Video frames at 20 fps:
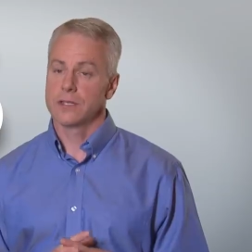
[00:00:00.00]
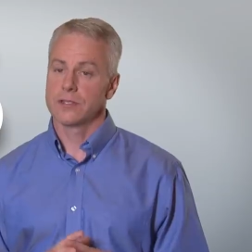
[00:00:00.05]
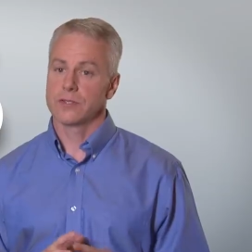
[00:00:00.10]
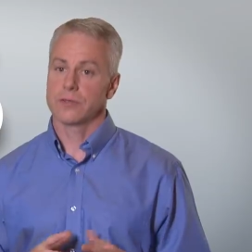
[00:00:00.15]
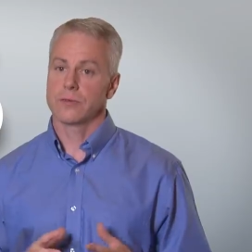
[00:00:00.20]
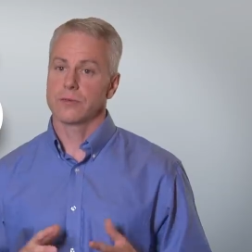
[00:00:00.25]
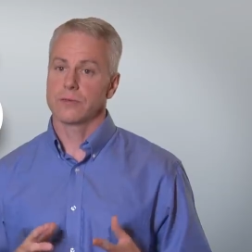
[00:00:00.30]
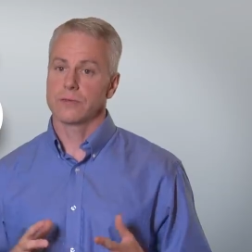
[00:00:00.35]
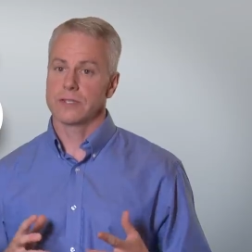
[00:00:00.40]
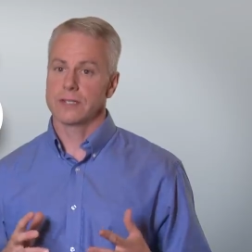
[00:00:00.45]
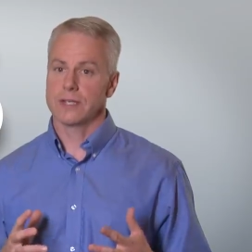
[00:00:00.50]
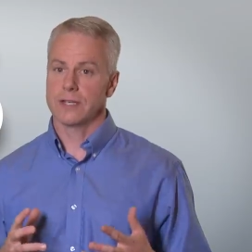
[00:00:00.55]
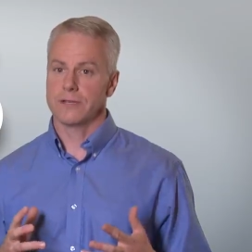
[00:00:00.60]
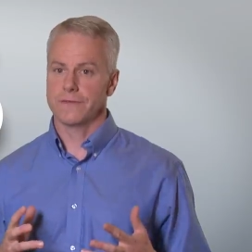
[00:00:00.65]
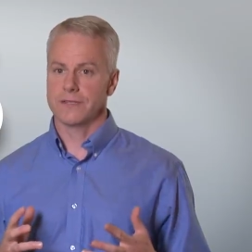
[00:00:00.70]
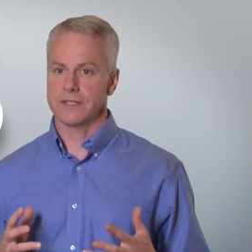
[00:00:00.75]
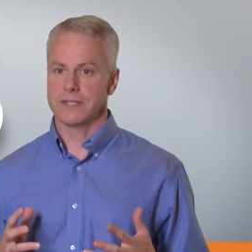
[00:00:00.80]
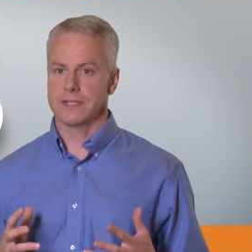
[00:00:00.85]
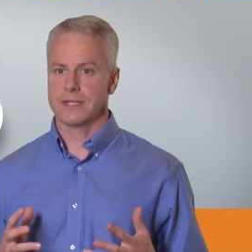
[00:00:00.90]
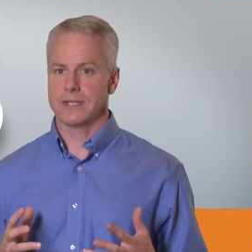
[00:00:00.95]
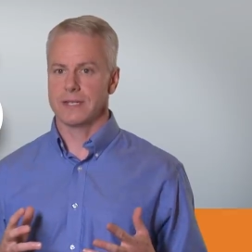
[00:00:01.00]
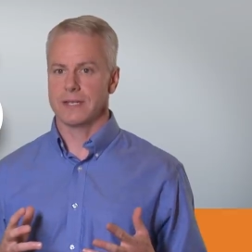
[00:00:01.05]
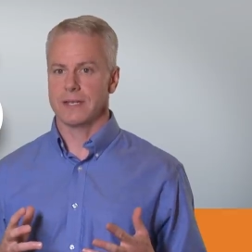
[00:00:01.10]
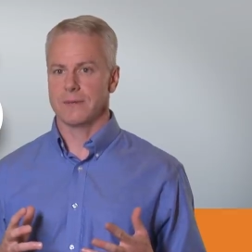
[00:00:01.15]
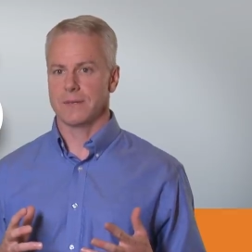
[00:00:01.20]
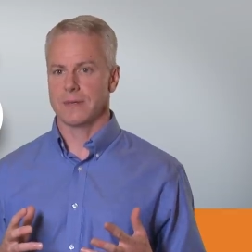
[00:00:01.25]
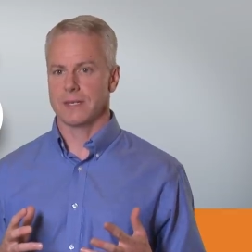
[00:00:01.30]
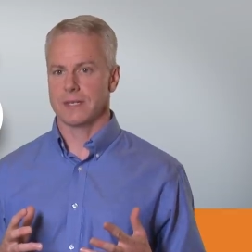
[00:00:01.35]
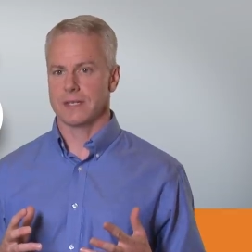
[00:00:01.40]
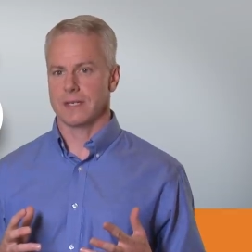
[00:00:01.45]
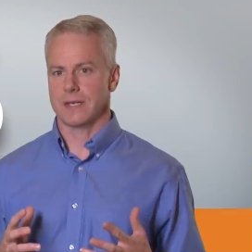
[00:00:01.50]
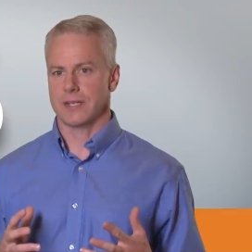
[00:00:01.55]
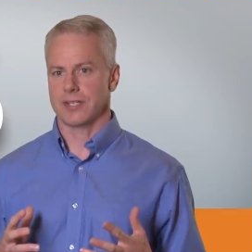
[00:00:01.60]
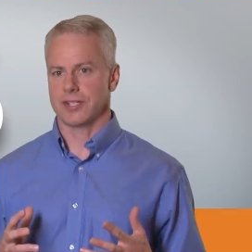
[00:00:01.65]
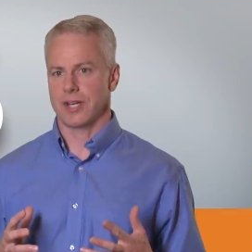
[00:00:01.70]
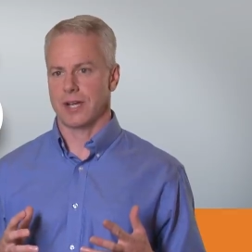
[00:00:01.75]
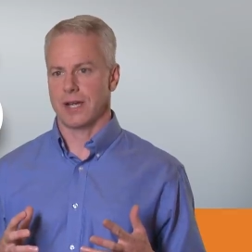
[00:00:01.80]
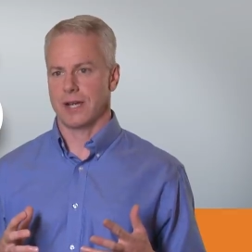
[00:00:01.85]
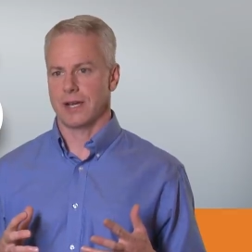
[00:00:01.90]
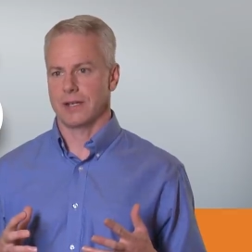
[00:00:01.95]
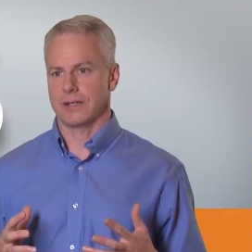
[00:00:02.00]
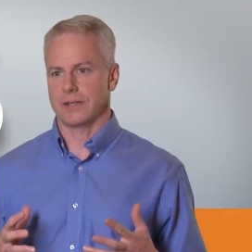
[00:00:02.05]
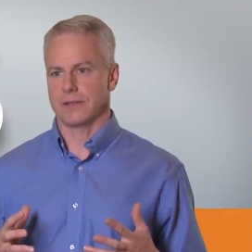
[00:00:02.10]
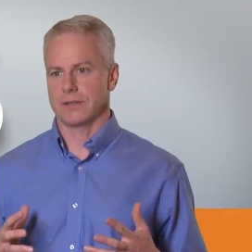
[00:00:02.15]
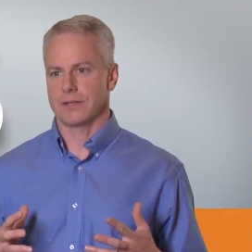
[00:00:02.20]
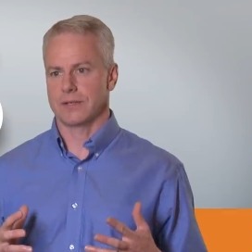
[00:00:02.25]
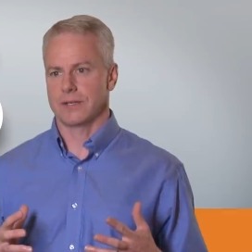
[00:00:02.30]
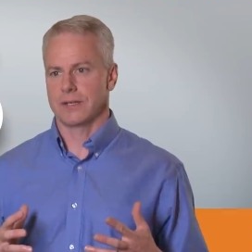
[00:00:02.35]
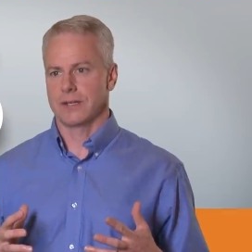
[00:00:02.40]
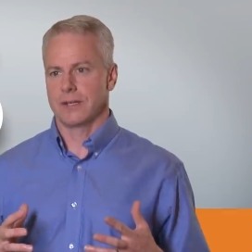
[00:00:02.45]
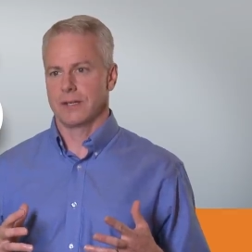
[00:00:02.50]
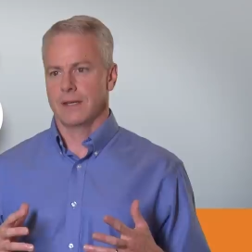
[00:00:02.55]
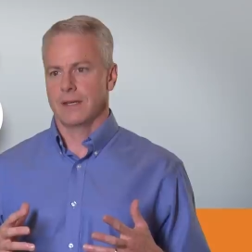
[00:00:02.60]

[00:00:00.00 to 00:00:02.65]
So self-esteem is a child's